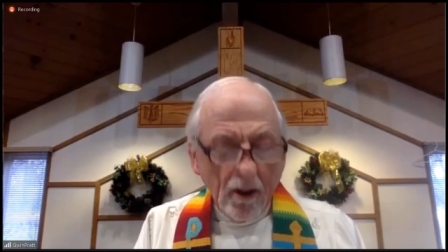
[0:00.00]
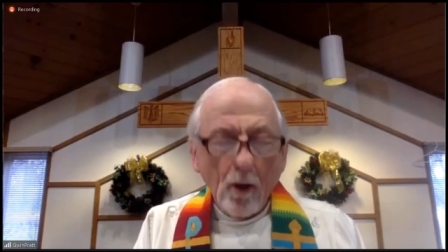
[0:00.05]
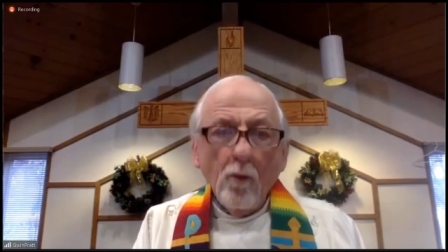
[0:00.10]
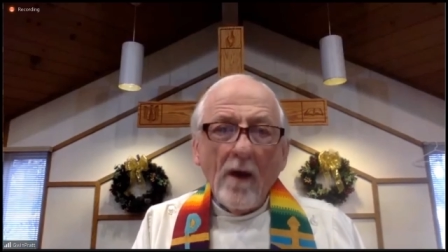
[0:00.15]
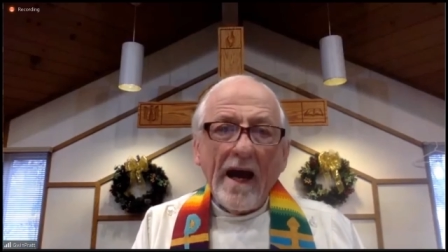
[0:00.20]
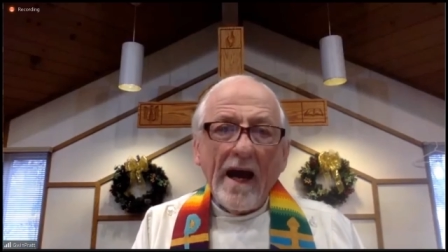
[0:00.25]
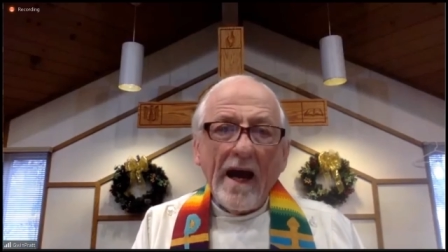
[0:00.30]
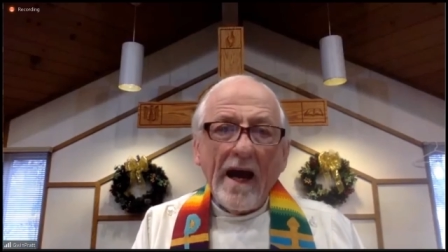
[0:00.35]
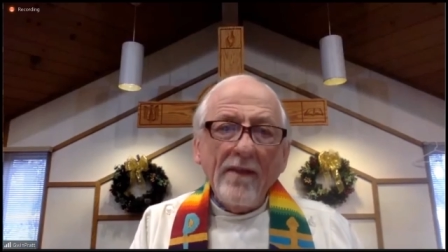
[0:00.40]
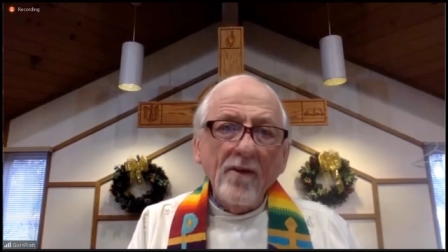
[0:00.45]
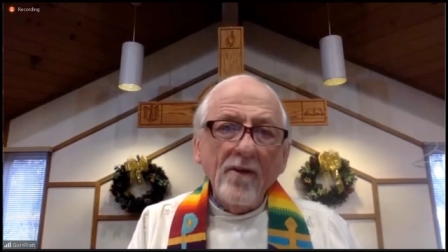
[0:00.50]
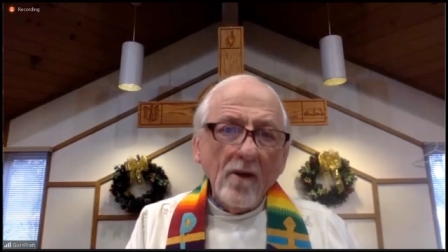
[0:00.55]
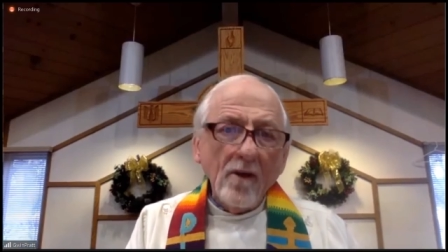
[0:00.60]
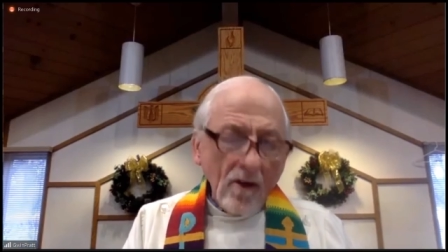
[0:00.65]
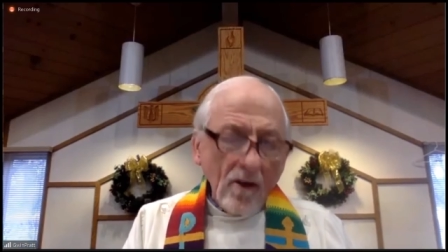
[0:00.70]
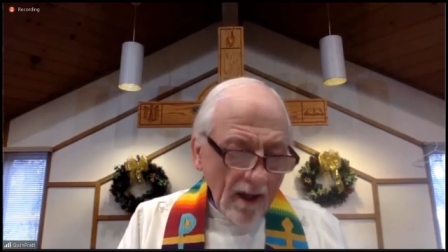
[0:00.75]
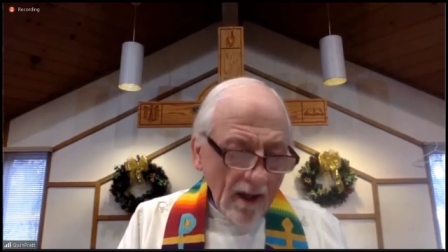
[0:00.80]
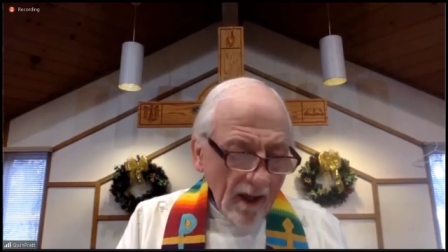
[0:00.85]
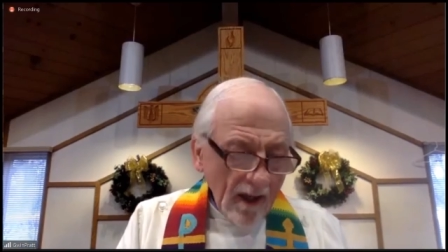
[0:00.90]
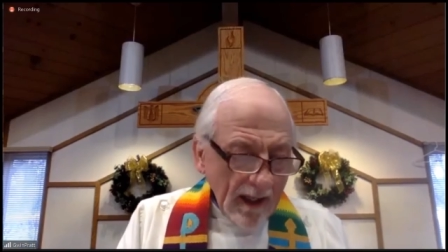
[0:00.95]

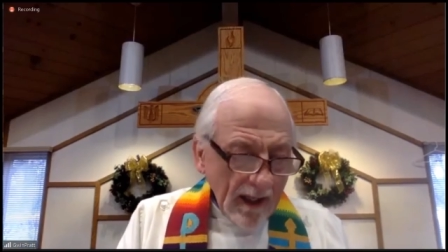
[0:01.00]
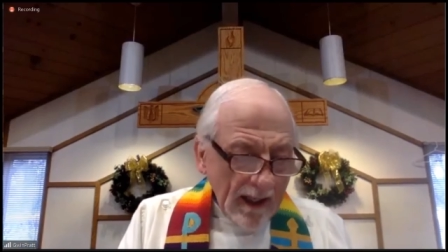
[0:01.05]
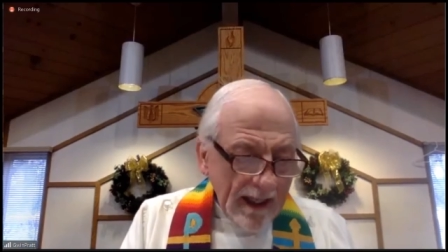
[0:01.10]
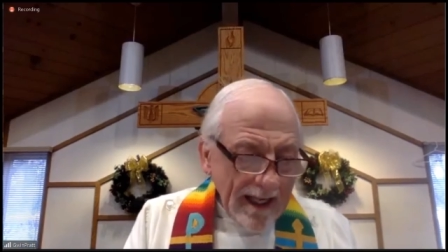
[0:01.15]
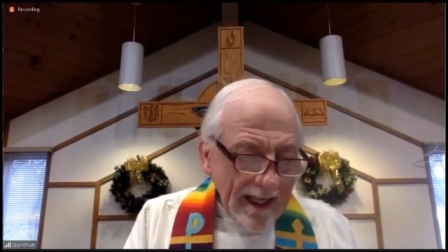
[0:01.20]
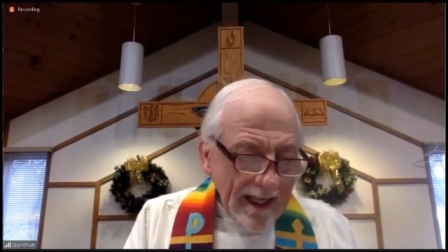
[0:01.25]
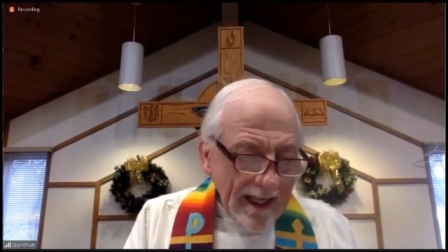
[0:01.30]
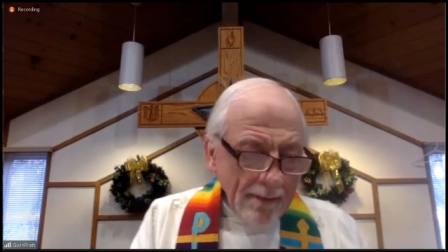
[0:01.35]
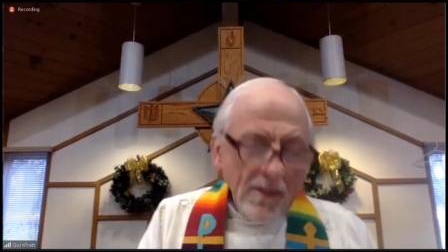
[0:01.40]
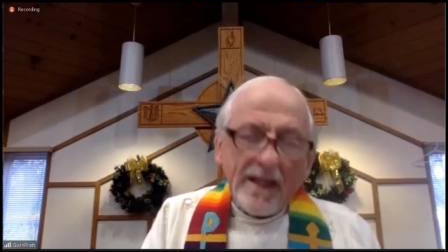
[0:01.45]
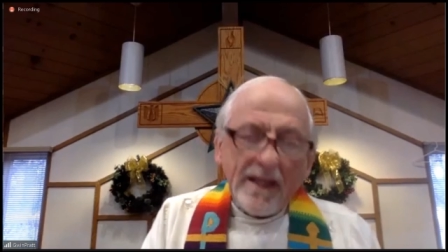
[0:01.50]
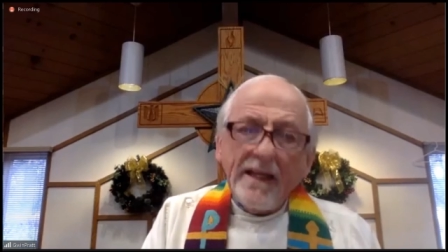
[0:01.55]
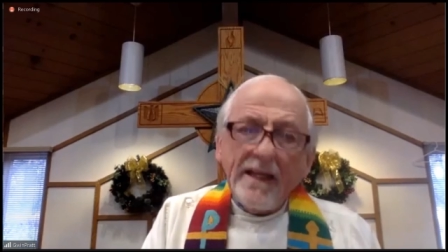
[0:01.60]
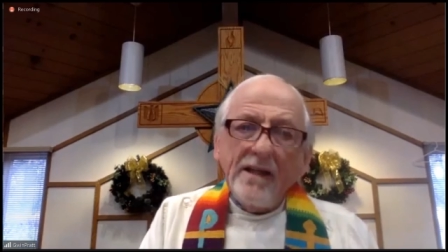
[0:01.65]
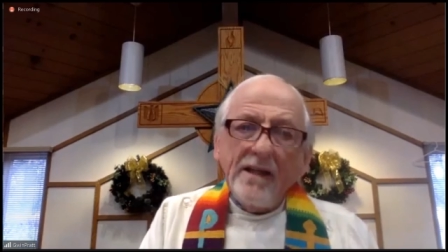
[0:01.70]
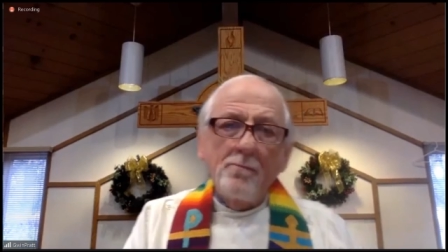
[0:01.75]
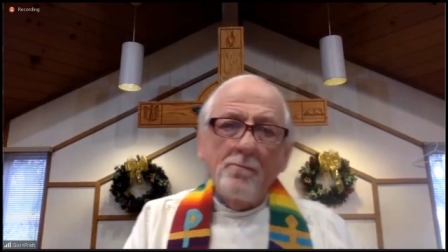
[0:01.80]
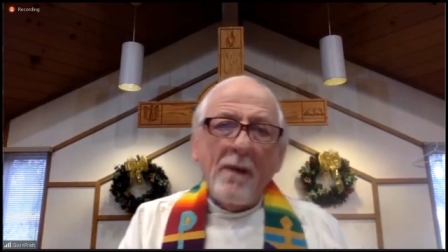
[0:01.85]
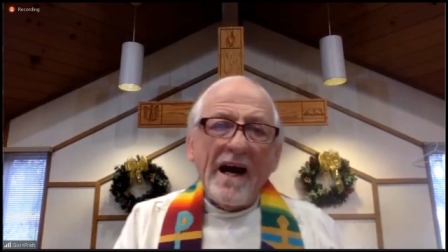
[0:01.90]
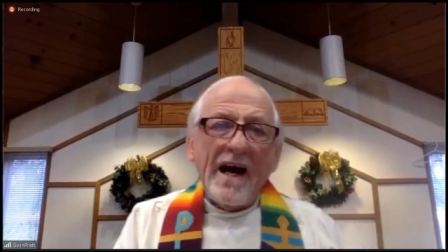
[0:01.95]
Rather, he
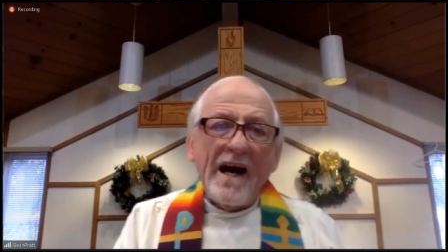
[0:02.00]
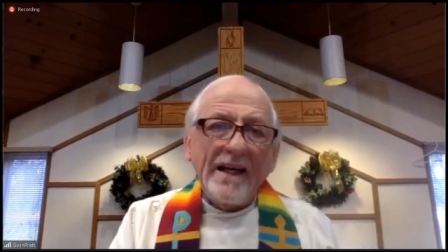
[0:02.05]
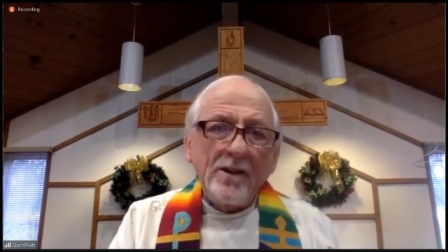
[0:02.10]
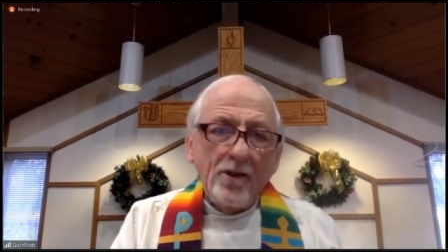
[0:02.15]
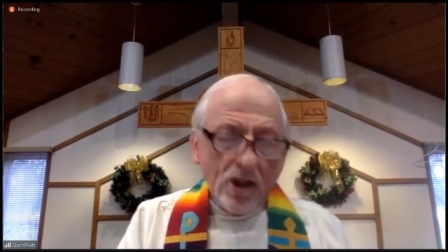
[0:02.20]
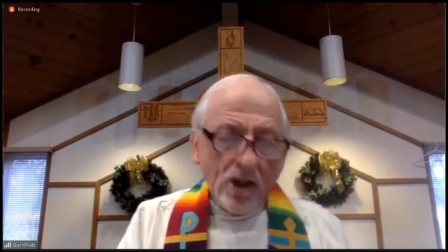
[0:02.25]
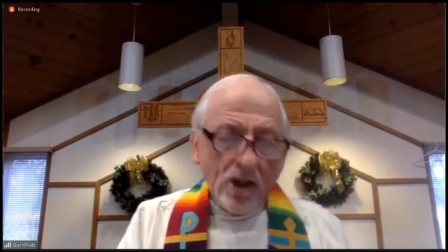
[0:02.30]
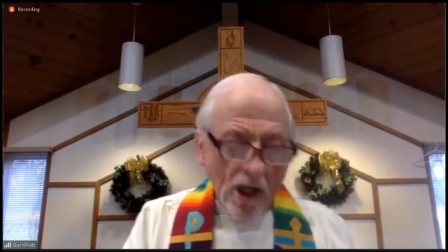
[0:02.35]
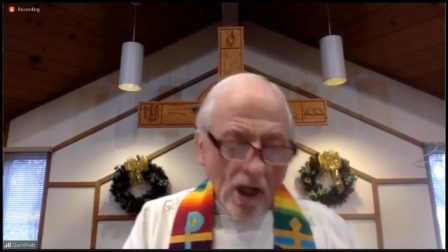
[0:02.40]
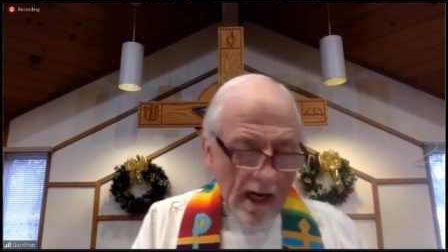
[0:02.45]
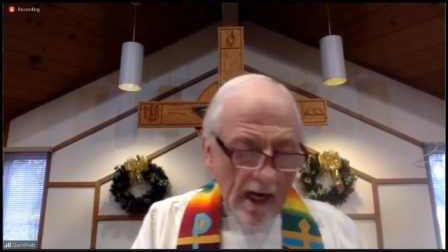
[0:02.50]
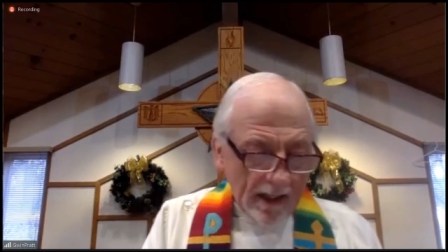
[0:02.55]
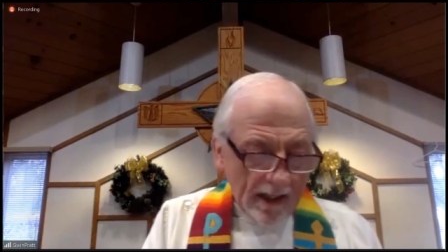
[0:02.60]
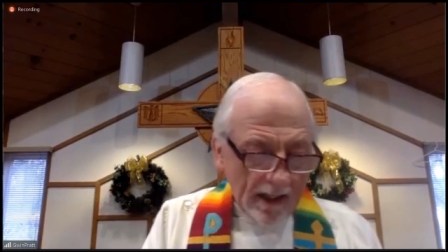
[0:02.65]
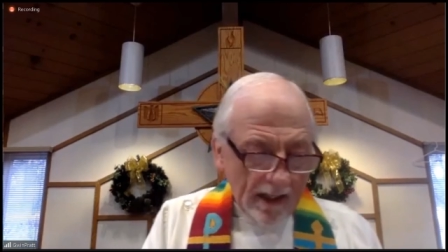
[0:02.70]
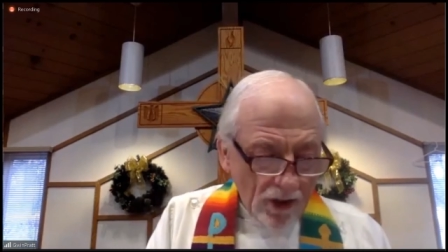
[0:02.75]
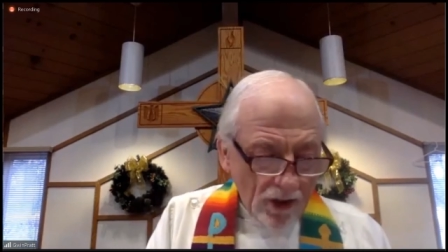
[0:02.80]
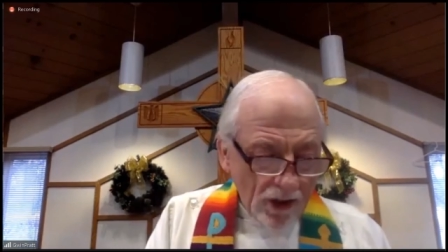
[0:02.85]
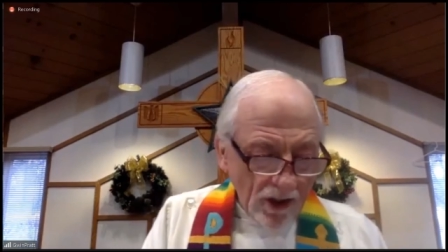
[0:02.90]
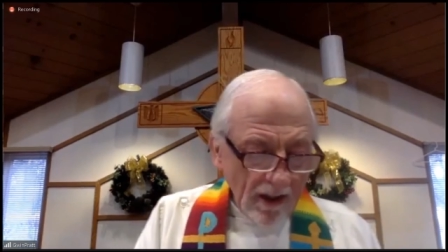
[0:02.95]
means by
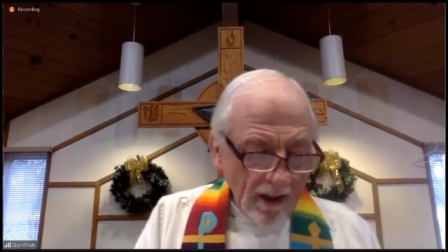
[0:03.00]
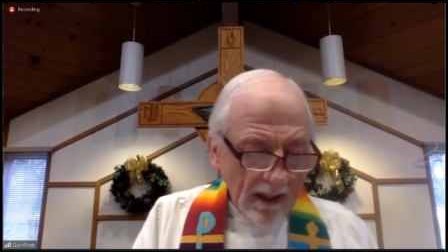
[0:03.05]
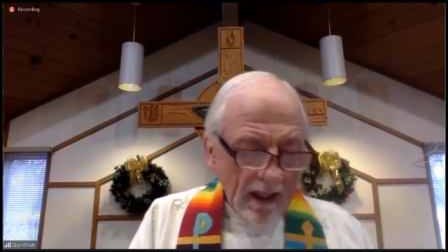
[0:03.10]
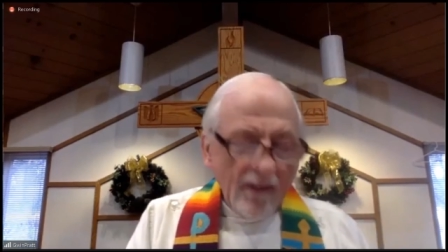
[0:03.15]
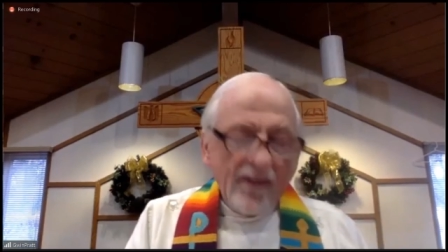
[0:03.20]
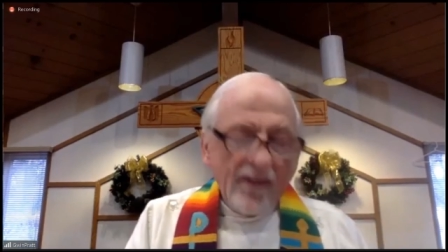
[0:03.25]
judge